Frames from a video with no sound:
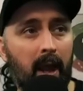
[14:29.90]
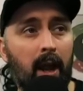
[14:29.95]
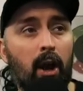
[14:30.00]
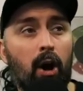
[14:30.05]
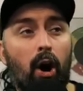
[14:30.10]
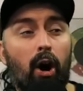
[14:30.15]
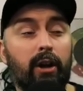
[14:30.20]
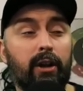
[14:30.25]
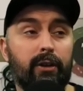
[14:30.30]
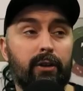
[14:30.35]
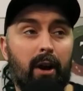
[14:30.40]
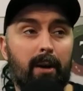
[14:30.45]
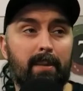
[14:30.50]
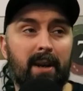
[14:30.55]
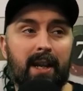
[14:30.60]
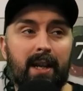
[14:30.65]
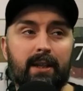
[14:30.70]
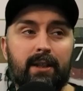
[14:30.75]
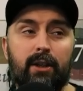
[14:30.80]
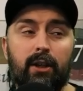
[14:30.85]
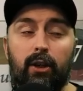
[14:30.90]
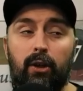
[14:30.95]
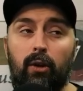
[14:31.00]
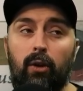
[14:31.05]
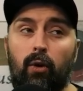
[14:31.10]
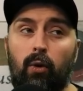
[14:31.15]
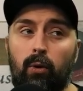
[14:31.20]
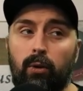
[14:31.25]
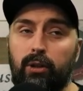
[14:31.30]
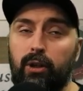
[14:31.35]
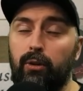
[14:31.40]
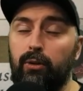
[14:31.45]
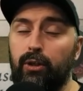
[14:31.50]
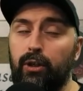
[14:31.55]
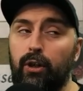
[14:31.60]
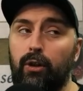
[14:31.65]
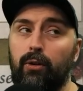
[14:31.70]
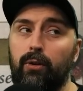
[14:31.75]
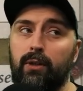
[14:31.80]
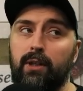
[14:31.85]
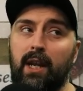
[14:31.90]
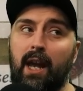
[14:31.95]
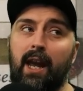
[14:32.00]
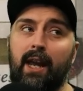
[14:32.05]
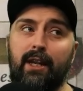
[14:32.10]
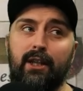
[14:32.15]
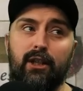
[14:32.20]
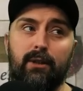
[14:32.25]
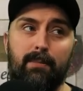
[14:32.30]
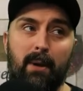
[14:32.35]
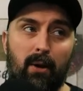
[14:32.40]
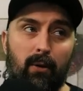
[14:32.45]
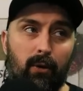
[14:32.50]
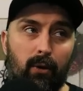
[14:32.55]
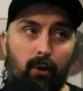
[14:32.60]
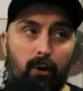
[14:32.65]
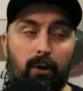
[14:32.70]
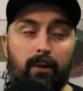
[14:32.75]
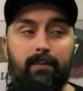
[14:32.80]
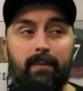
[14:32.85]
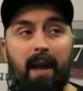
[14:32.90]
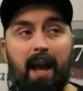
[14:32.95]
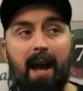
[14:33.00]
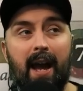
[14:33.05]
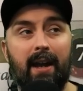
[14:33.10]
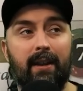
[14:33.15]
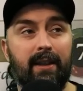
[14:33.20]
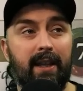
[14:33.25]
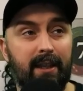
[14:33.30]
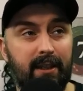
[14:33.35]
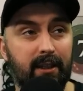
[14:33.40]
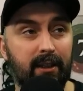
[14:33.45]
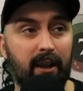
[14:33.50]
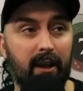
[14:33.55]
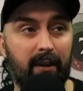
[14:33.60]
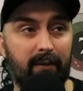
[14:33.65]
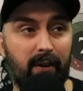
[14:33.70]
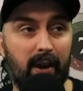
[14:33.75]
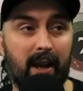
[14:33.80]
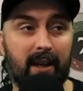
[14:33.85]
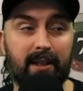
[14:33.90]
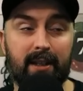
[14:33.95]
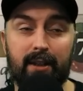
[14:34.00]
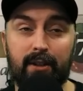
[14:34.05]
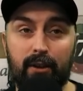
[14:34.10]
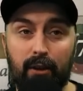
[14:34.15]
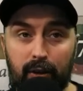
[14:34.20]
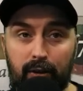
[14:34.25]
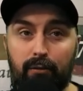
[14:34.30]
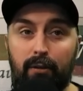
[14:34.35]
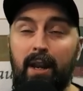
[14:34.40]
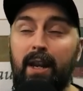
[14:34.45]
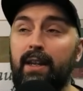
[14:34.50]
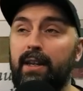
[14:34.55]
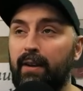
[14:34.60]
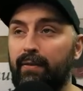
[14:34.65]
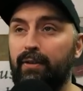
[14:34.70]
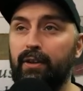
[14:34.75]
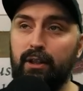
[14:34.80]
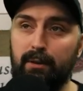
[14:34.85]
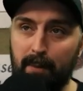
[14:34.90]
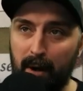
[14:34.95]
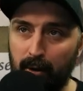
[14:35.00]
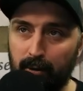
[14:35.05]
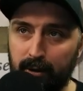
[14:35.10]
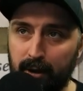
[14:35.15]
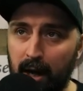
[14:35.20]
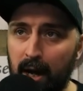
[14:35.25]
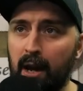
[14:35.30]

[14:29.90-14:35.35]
On your army list, you'll also choose a spell lore, and this is going to give you access to 3 different spells: